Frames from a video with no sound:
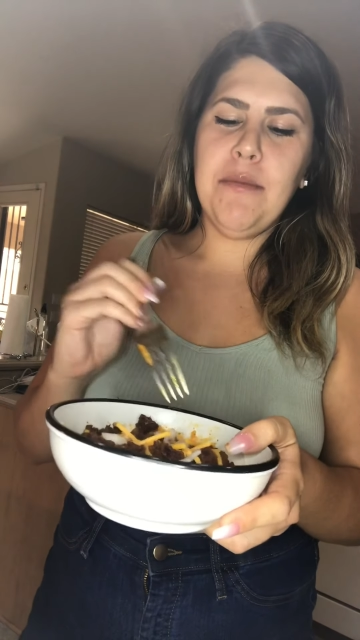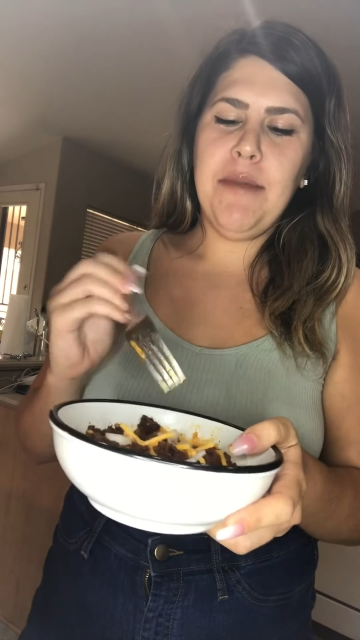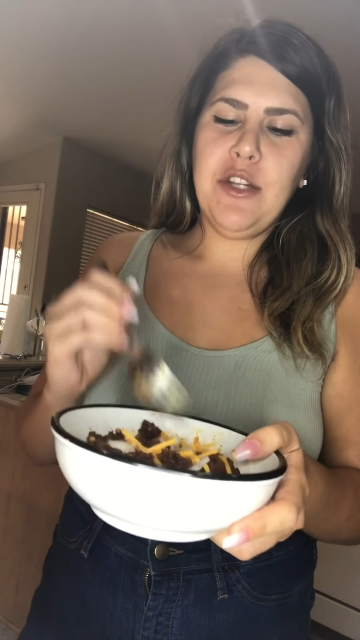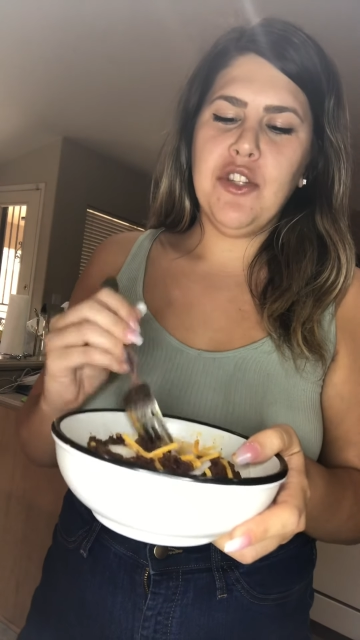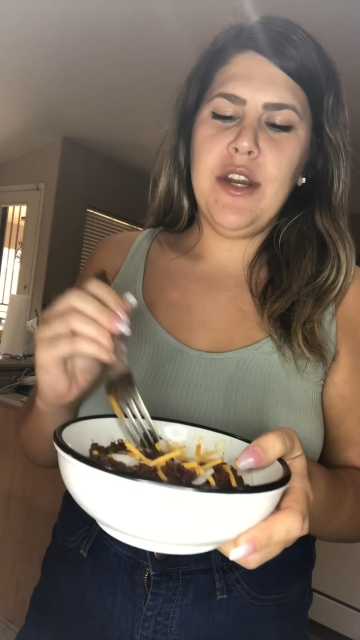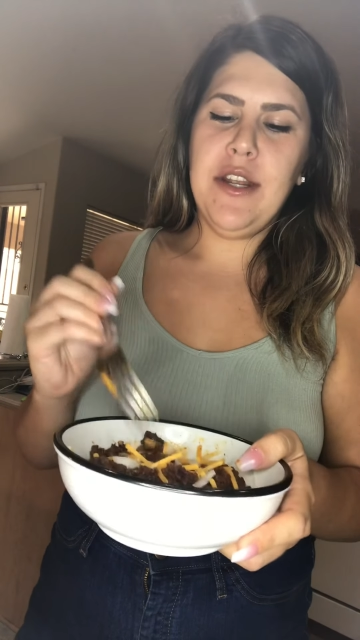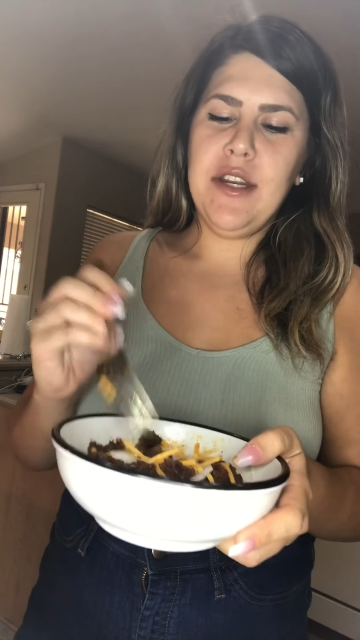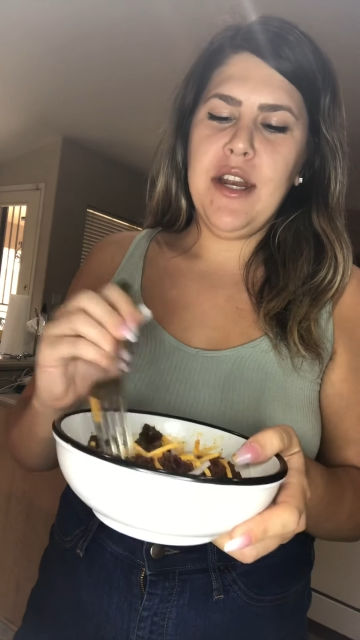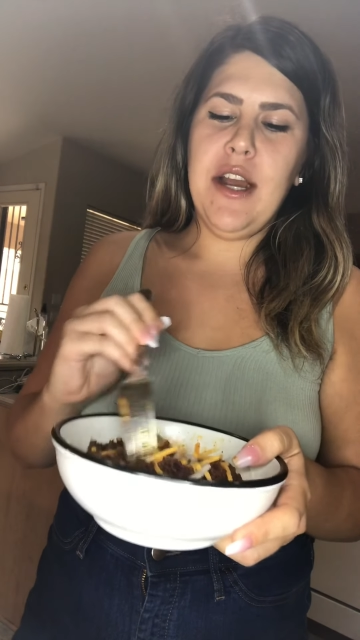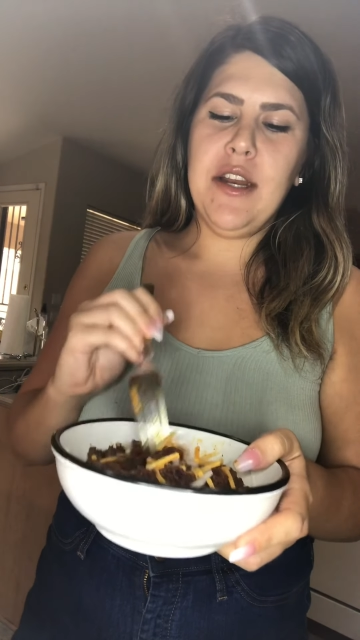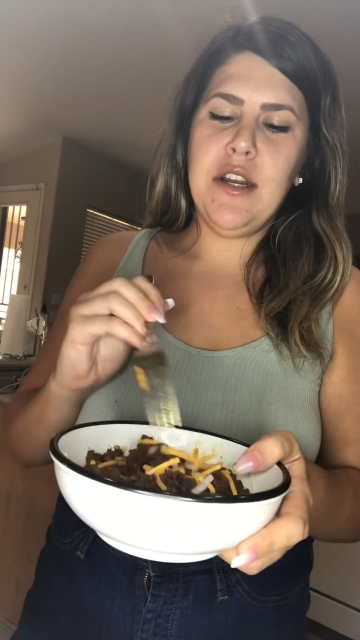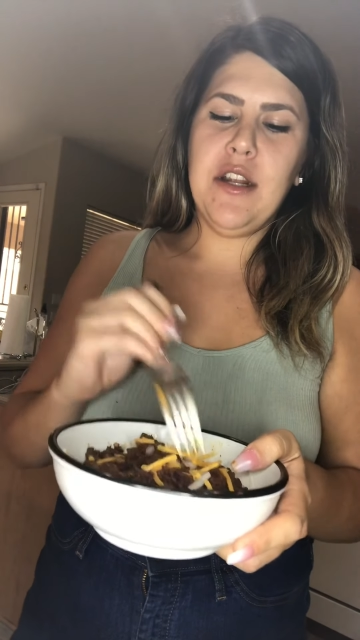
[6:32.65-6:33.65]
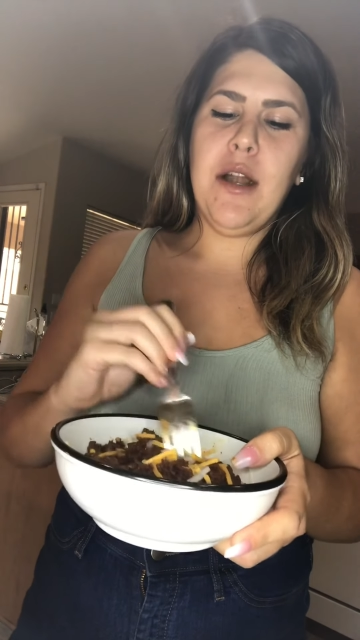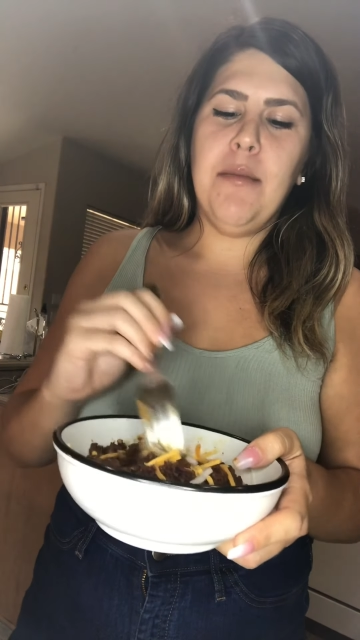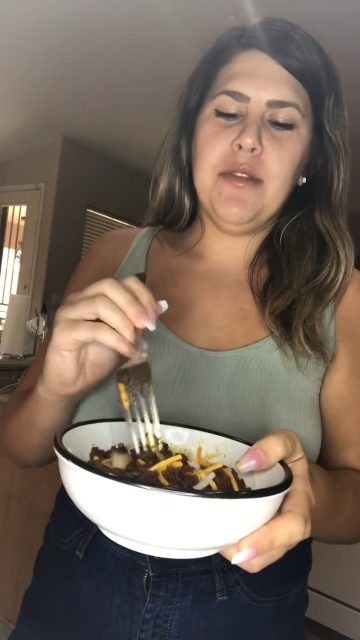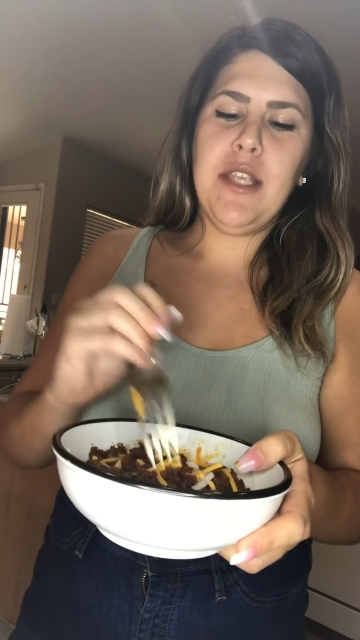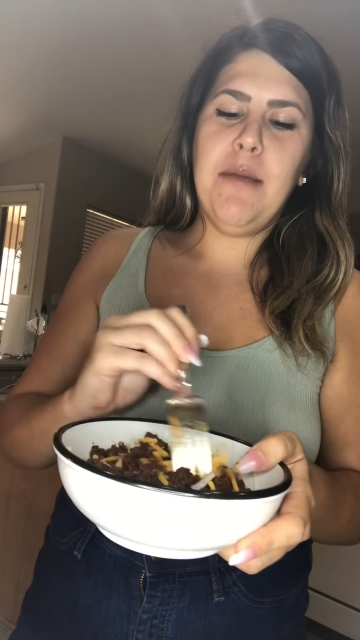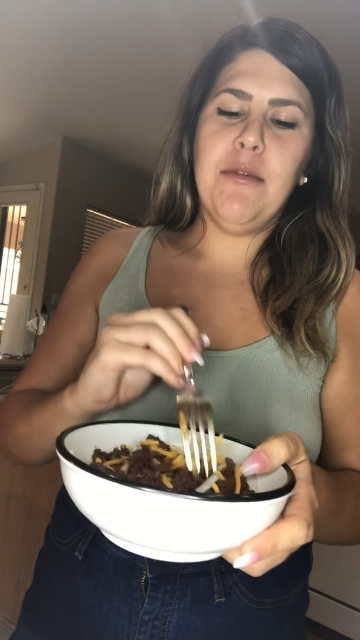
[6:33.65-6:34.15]
mention I did add in a
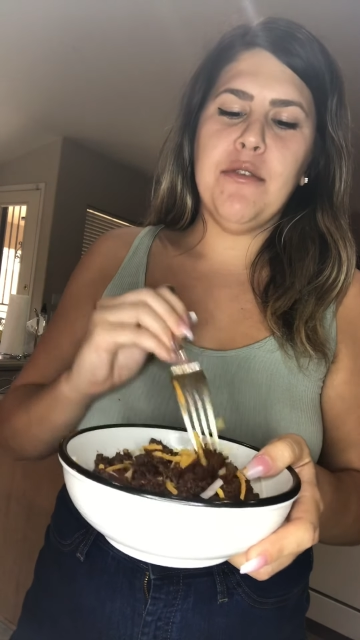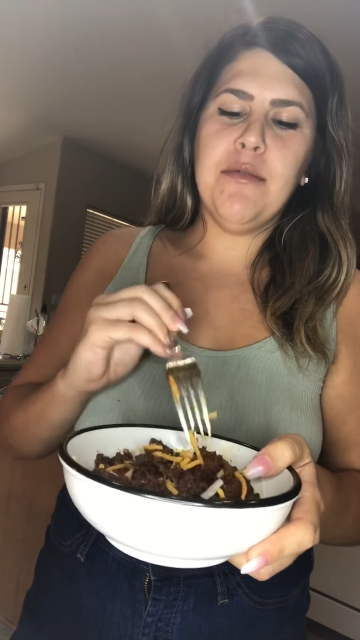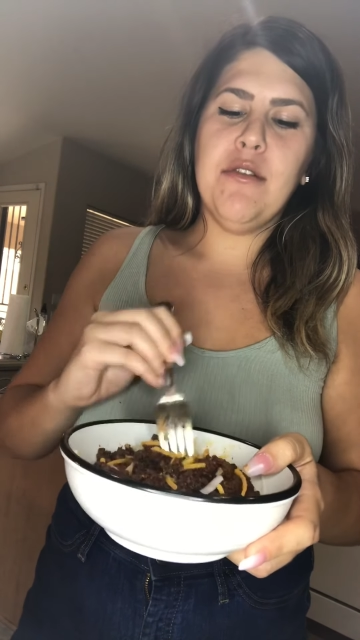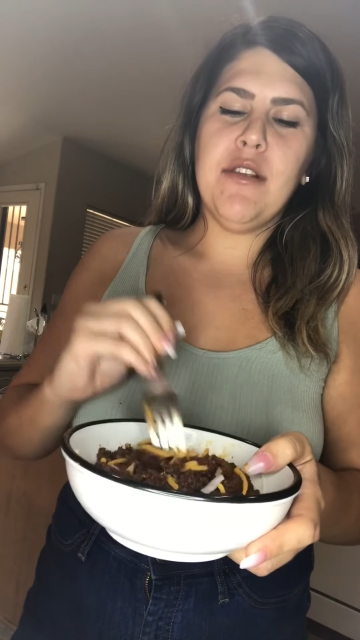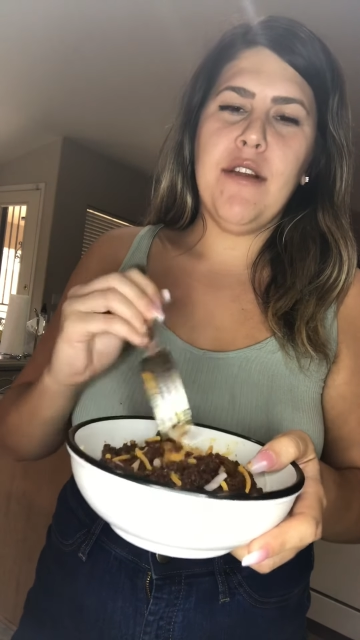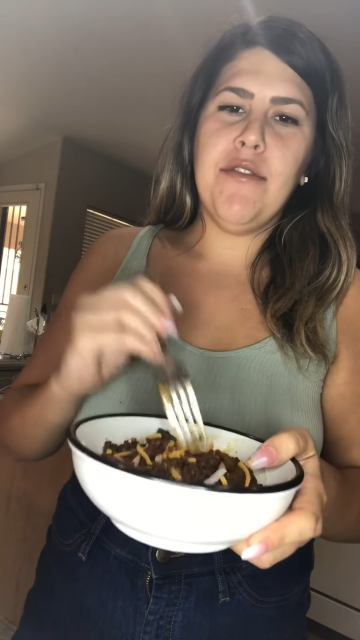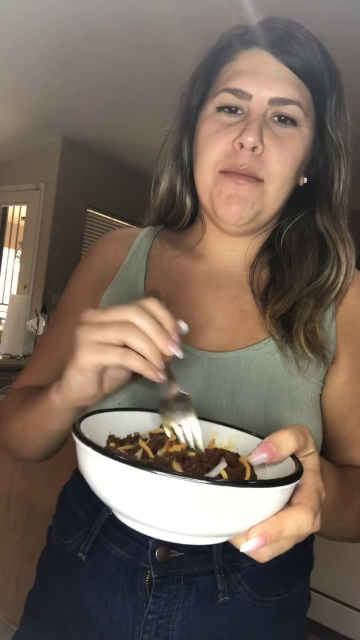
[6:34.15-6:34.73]
couple tablespoons of